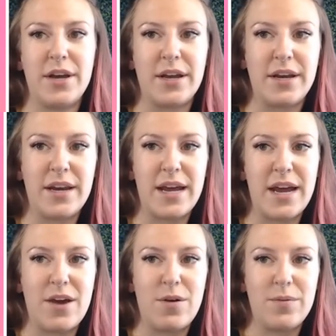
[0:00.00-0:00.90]
And
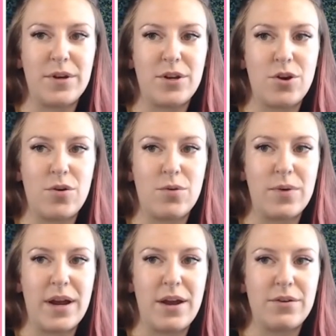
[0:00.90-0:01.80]
now I'm going to go
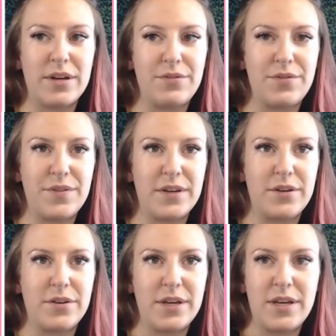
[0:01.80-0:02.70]
around and
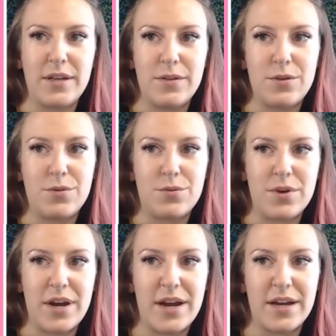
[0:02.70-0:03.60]
fill in the
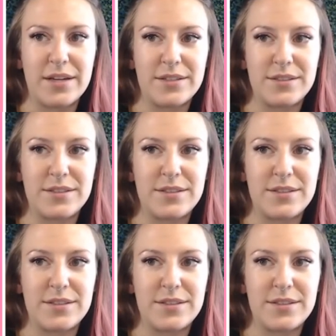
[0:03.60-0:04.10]
rest.